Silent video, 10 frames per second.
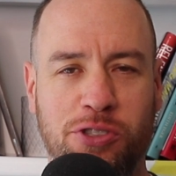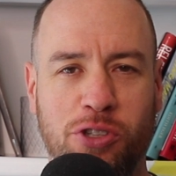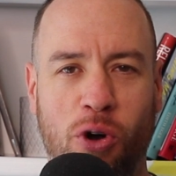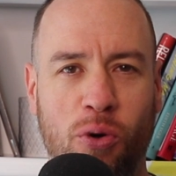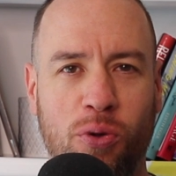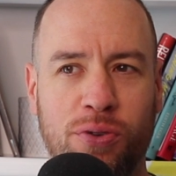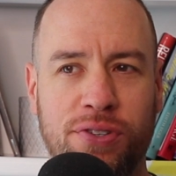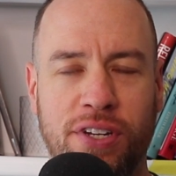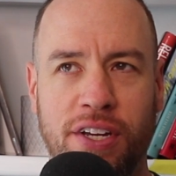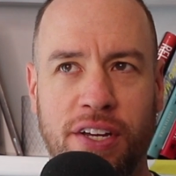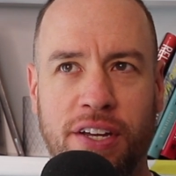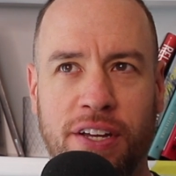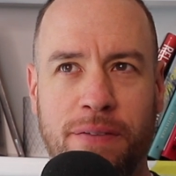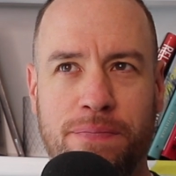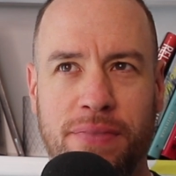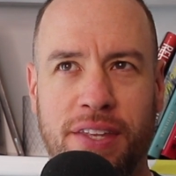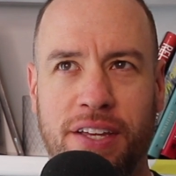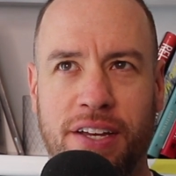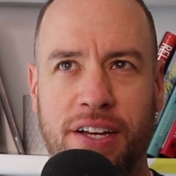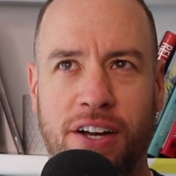told
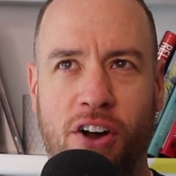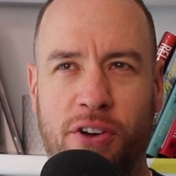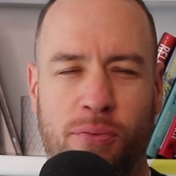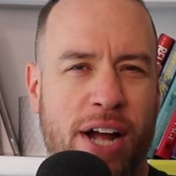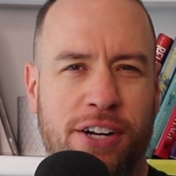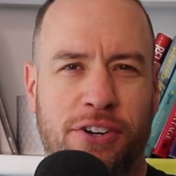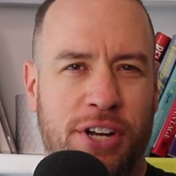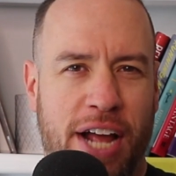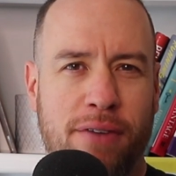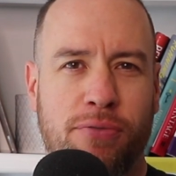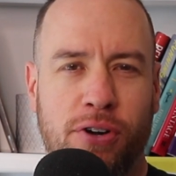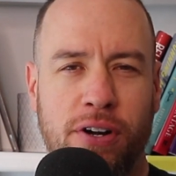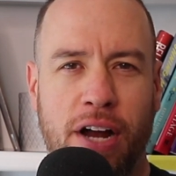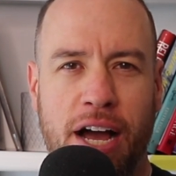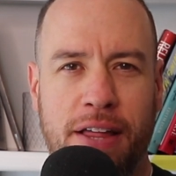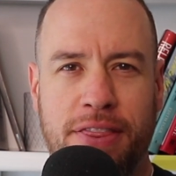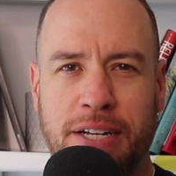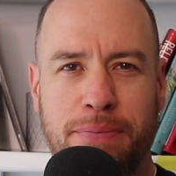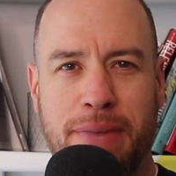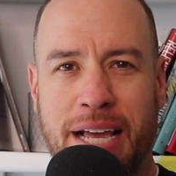on record ever. I
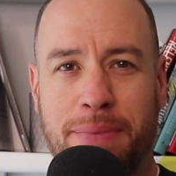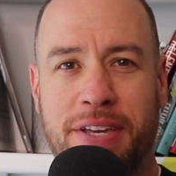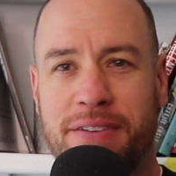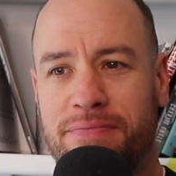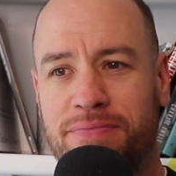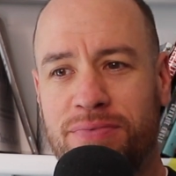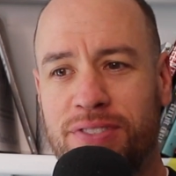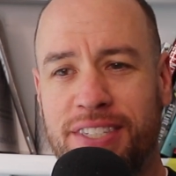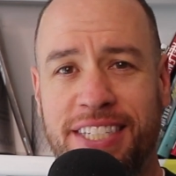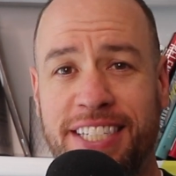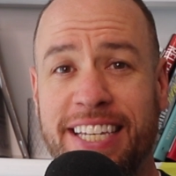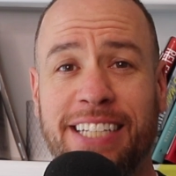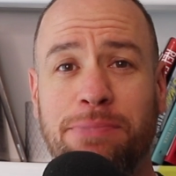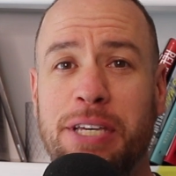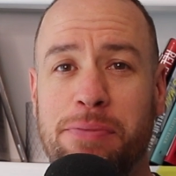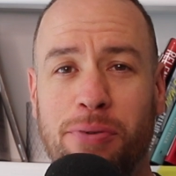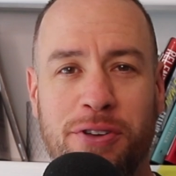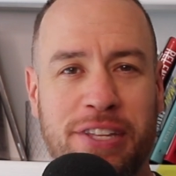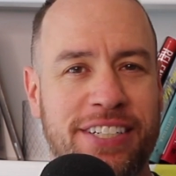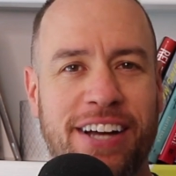think maybe 6 people
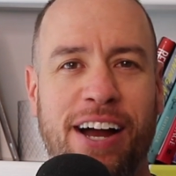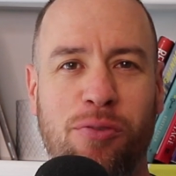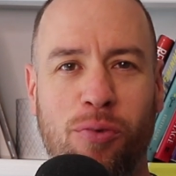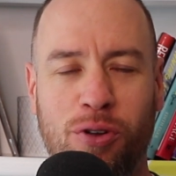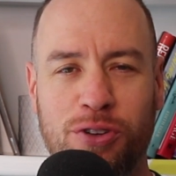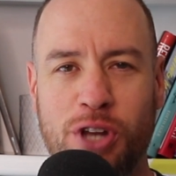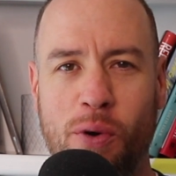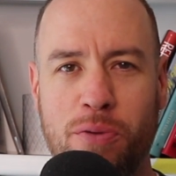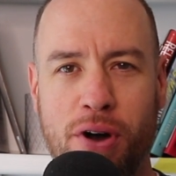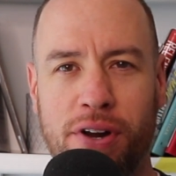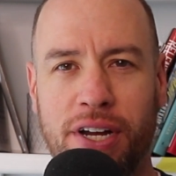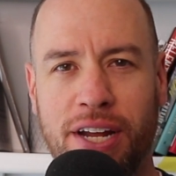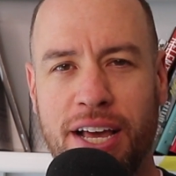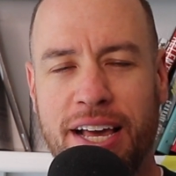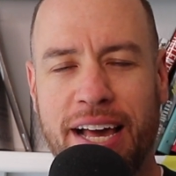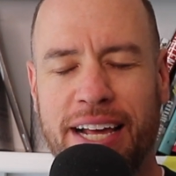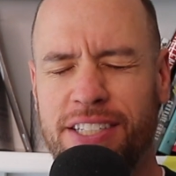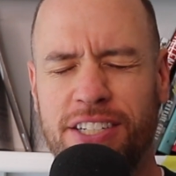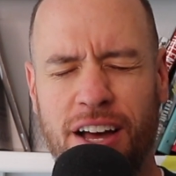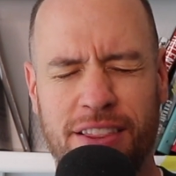in the entire world know about it. And
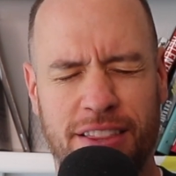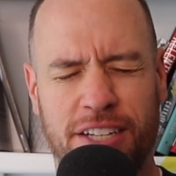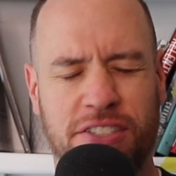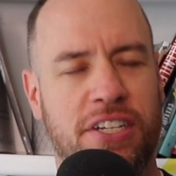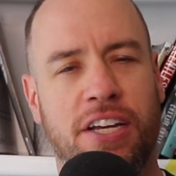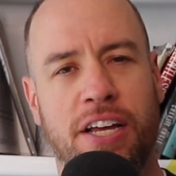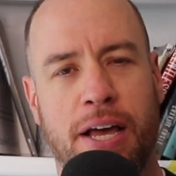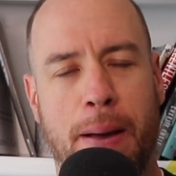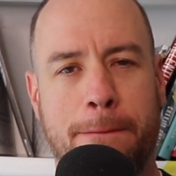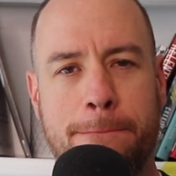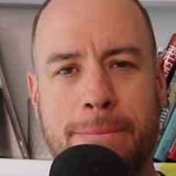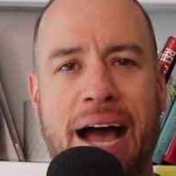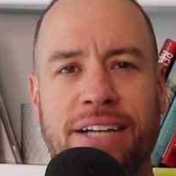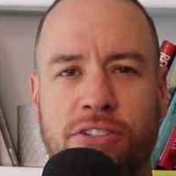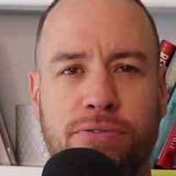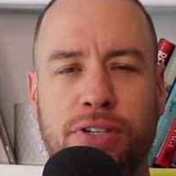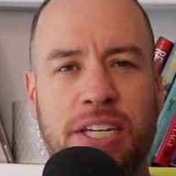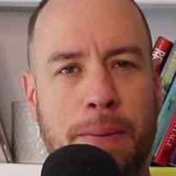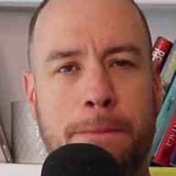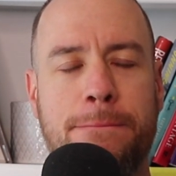it's not this
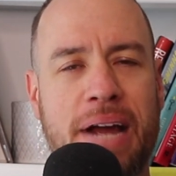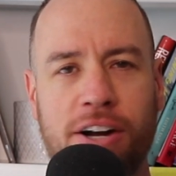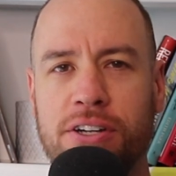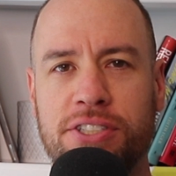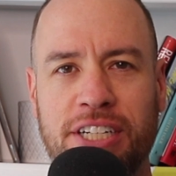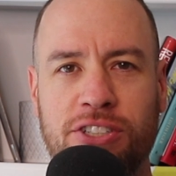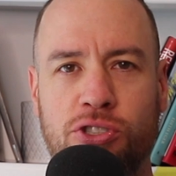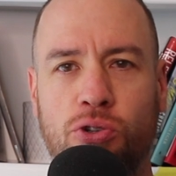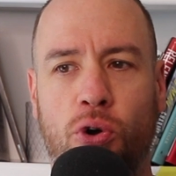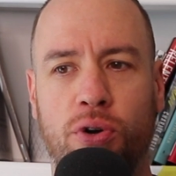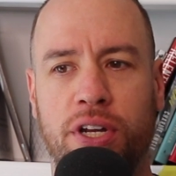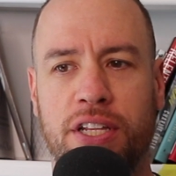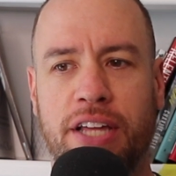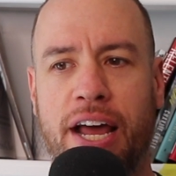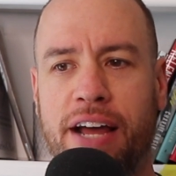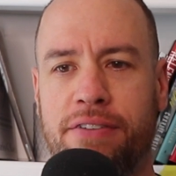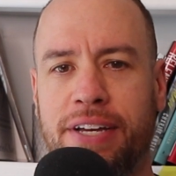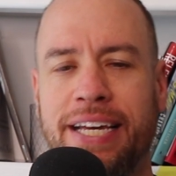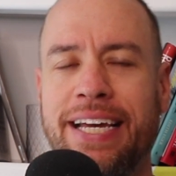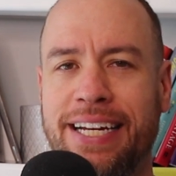massively embarrassing story that I've
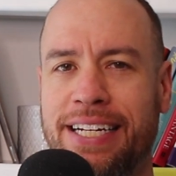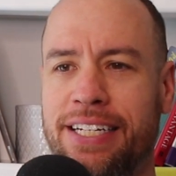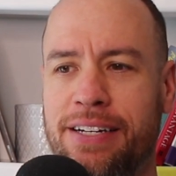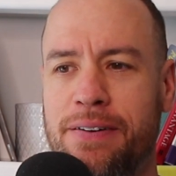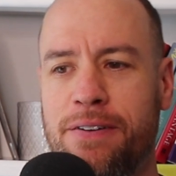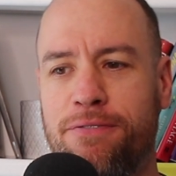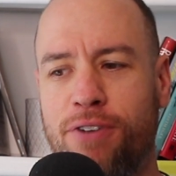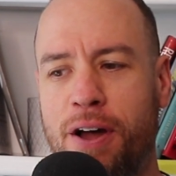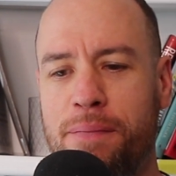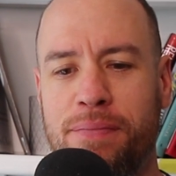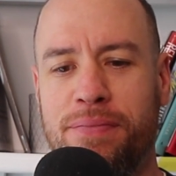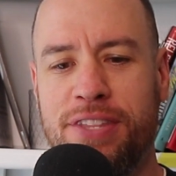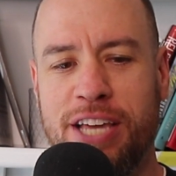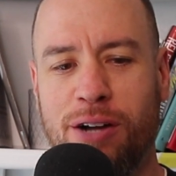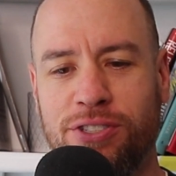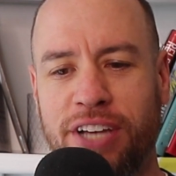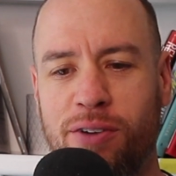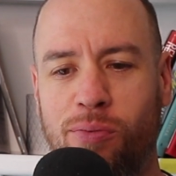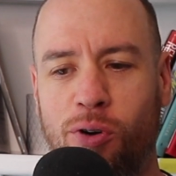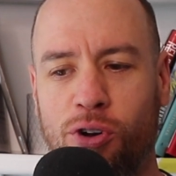hidden from the
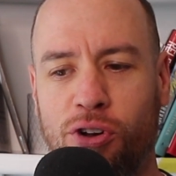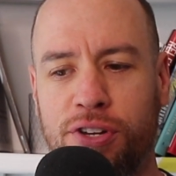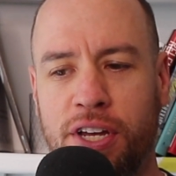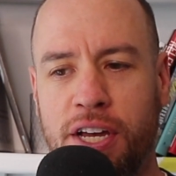outside world,